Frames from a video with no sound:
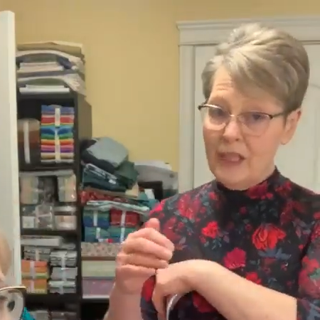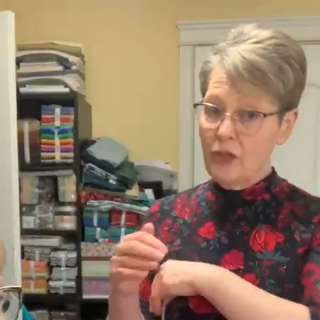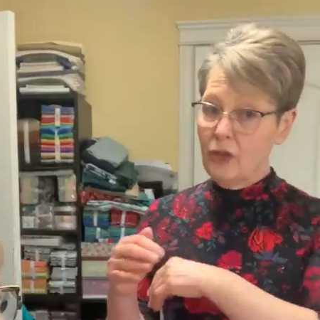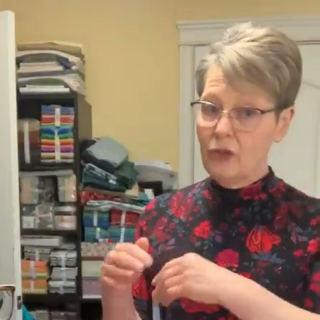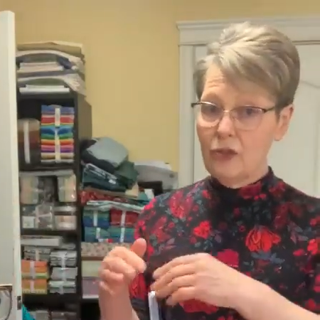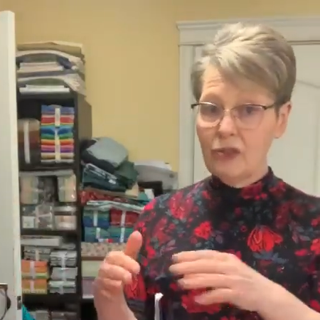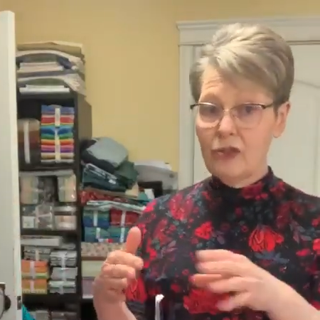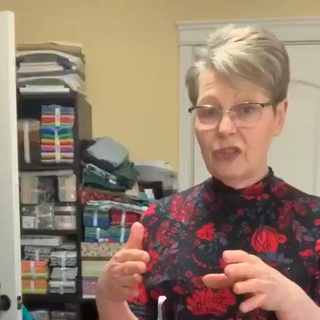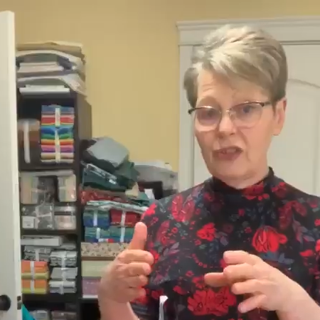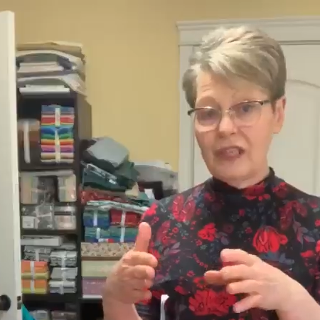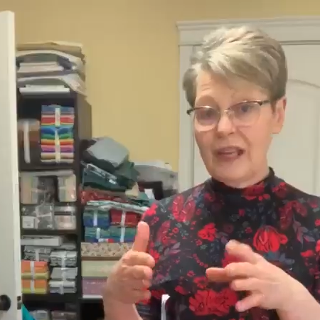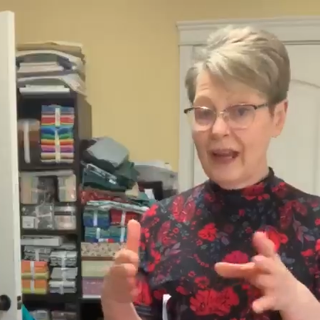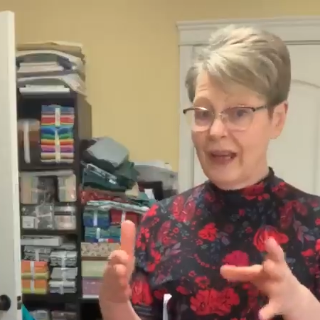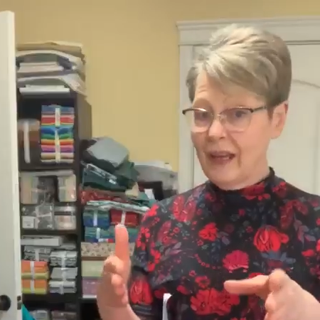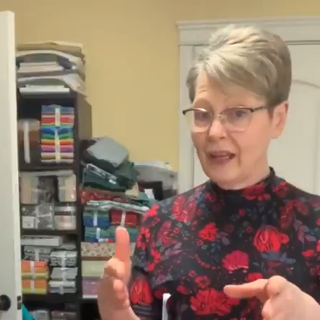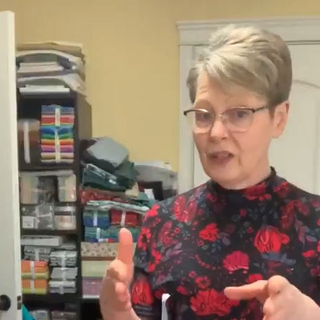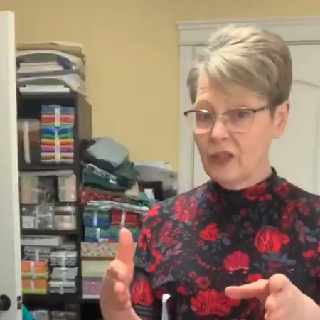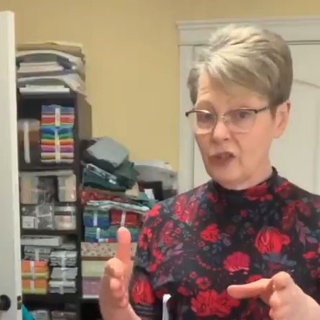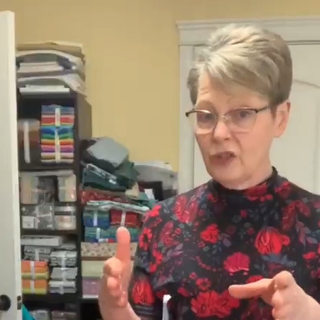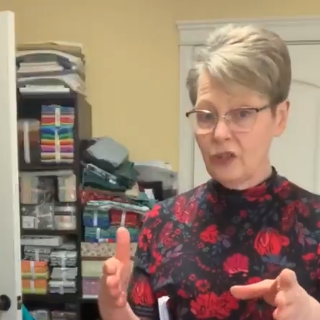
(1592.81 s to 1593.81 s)
in your
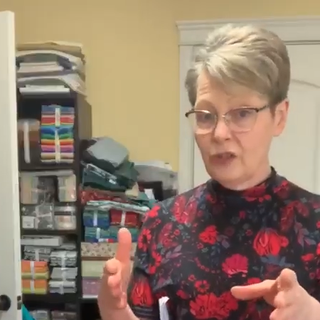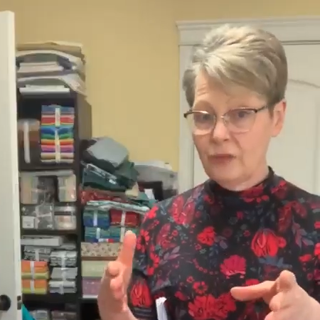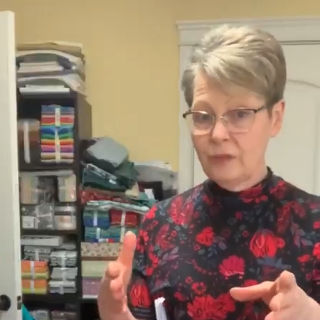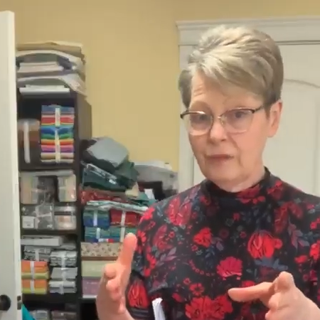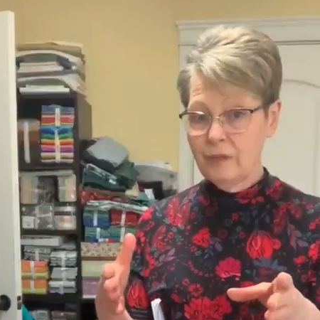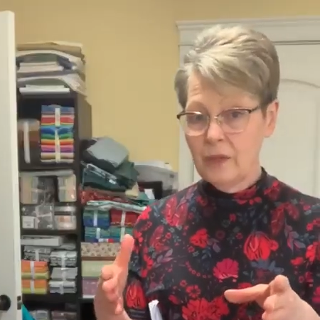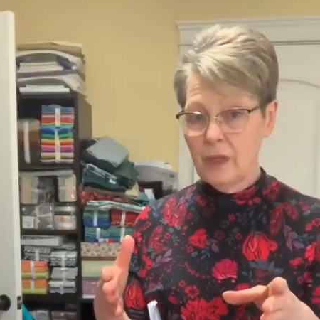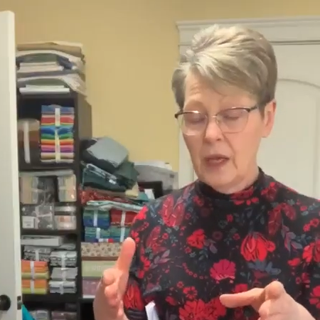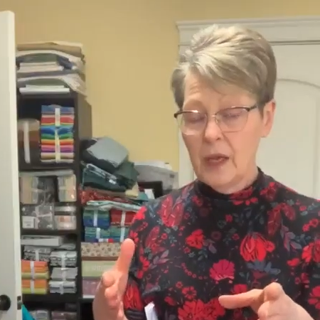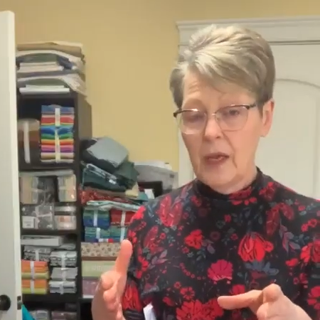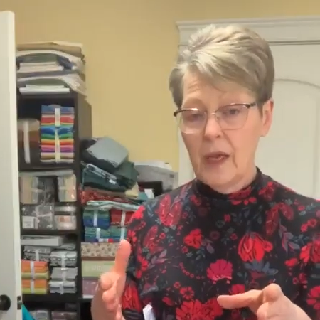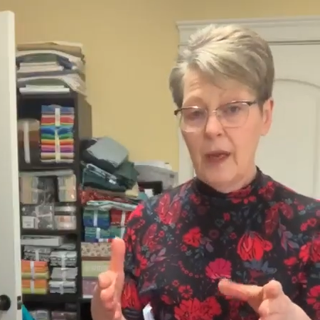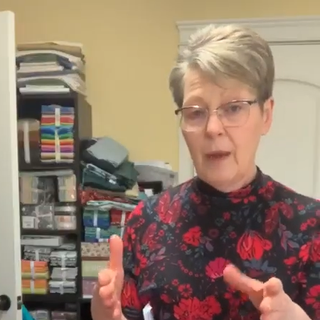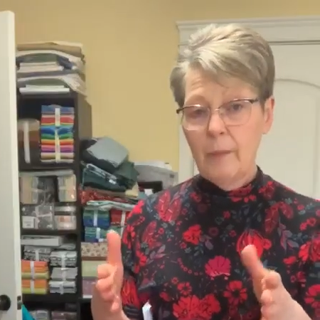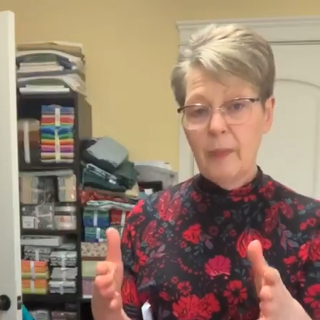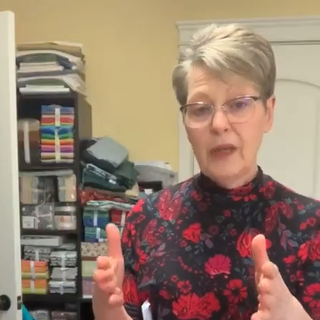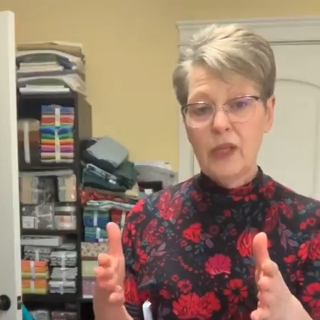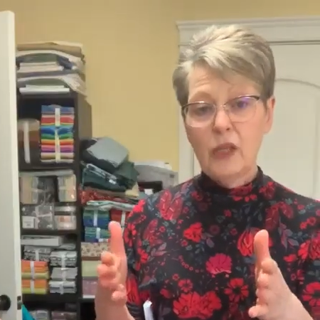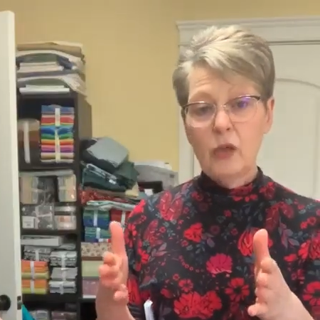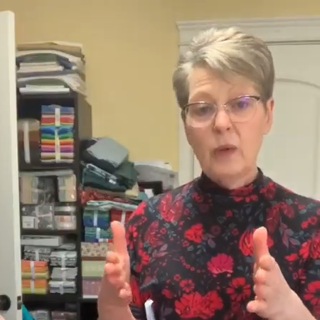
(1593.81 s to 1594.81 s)
stash,
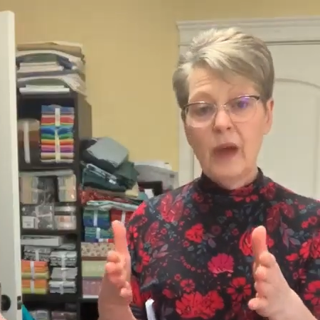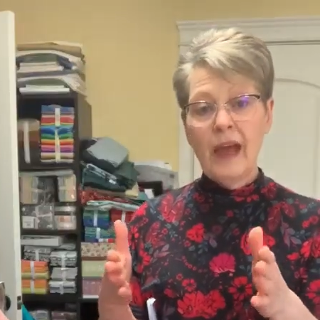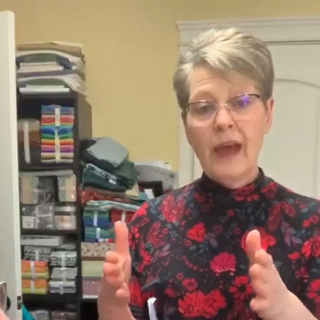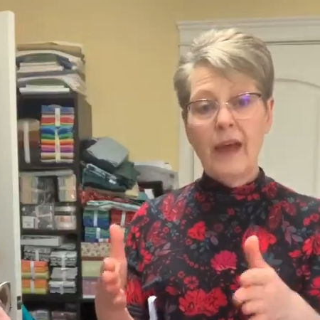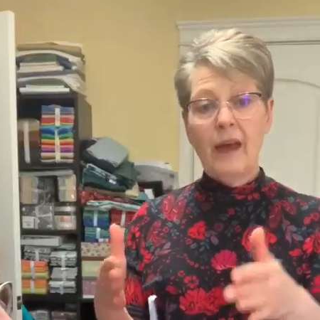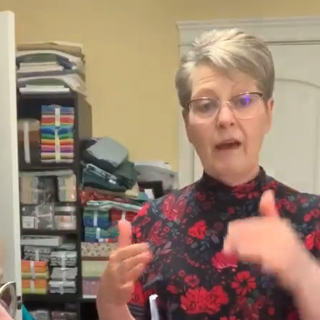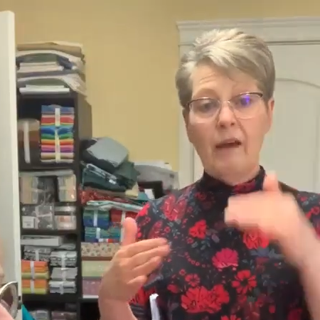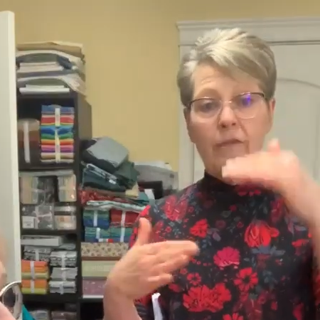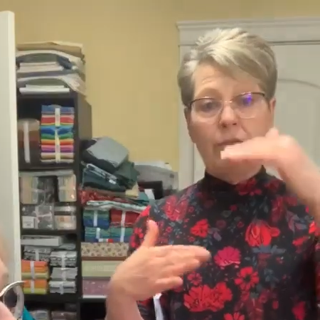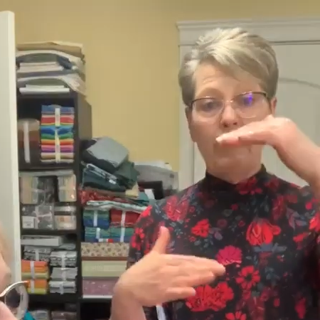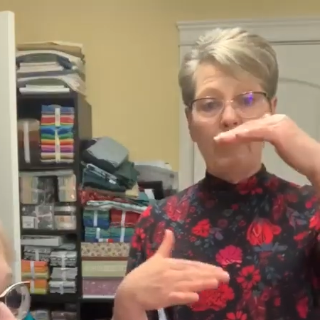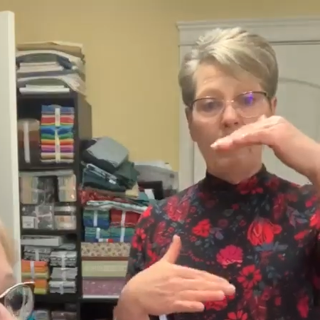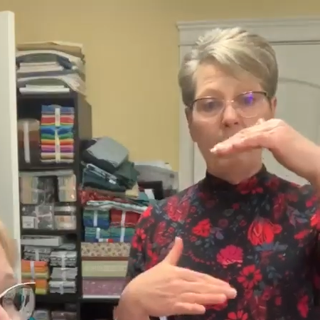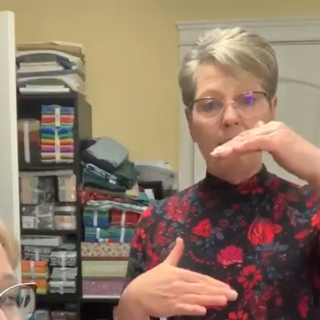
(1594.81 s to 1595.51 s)
but you have